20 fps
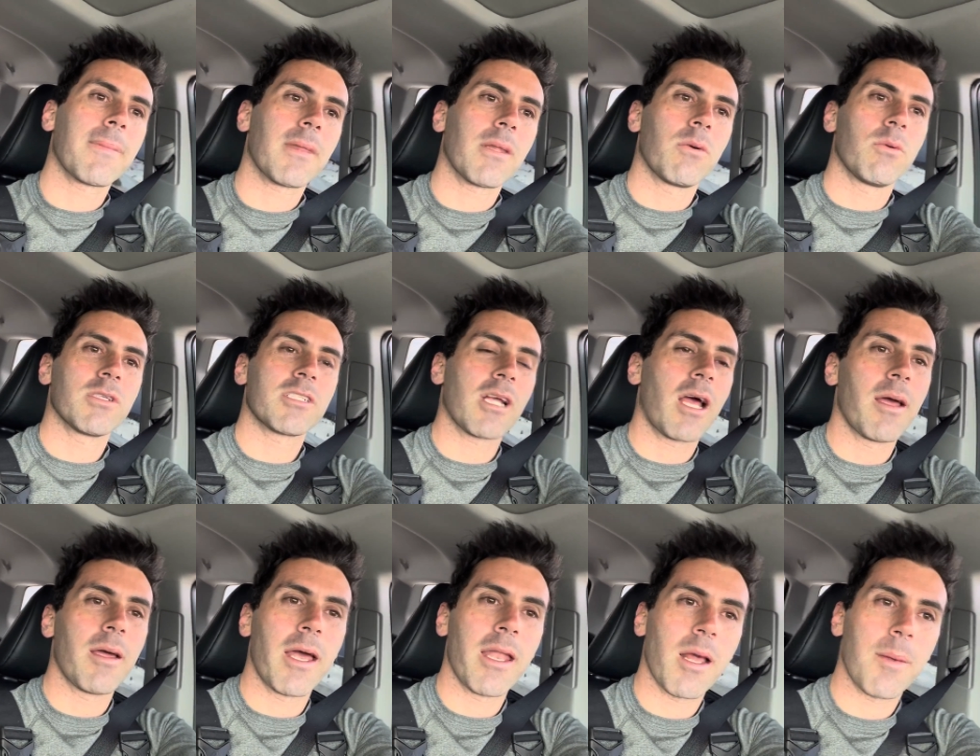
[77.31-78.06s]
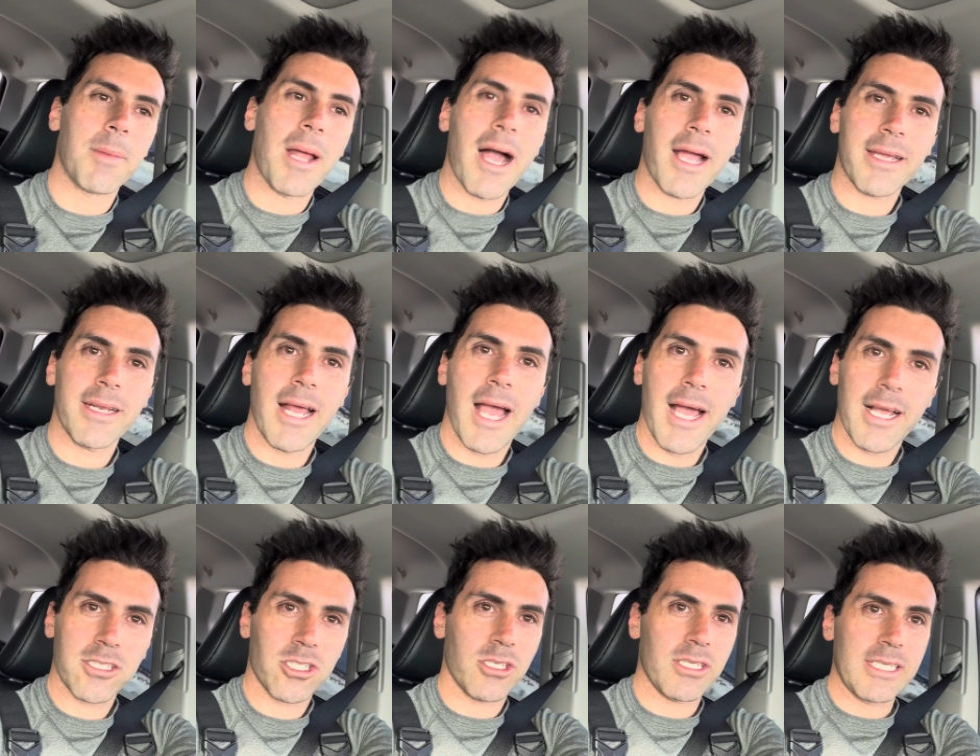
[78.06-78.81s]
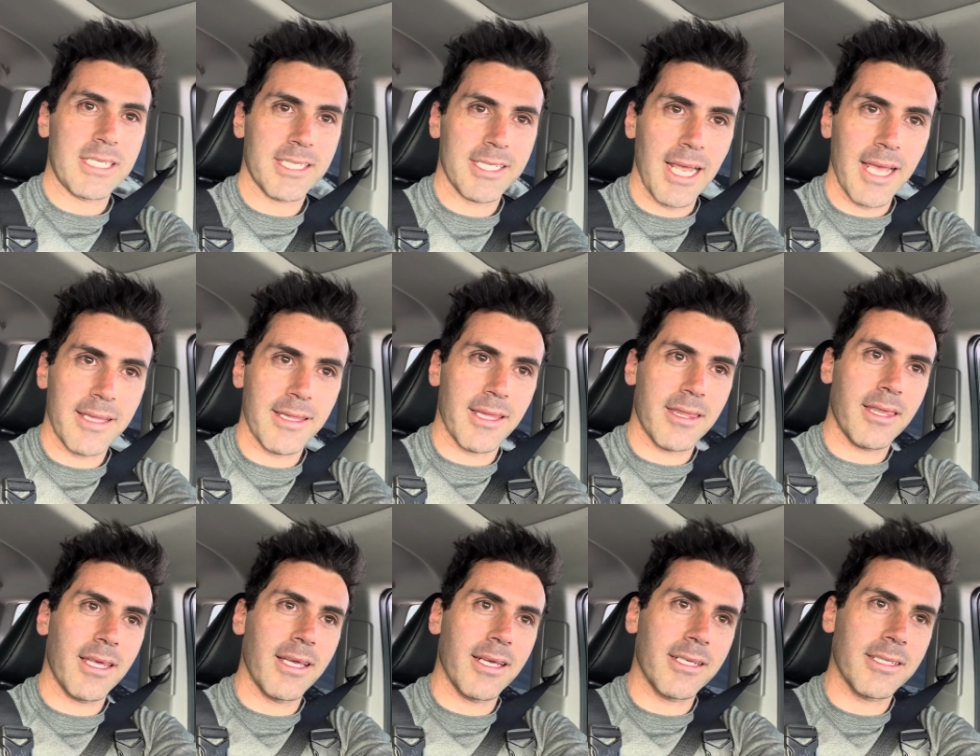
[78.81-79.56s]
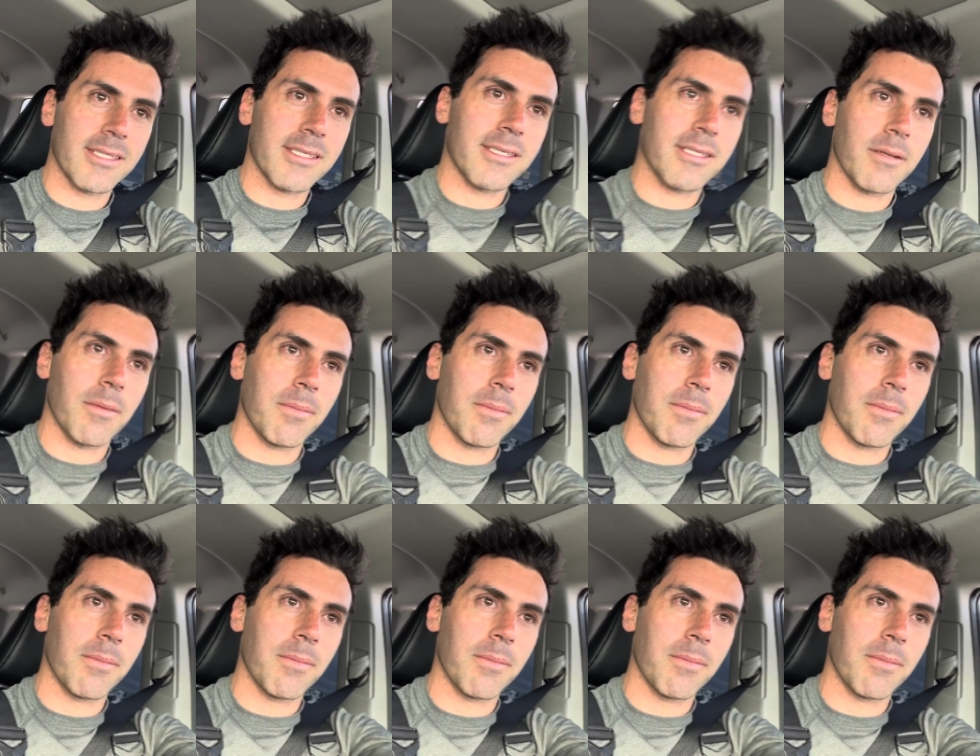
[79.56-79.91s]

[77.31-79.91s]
which I, and I'm not going to actually say the things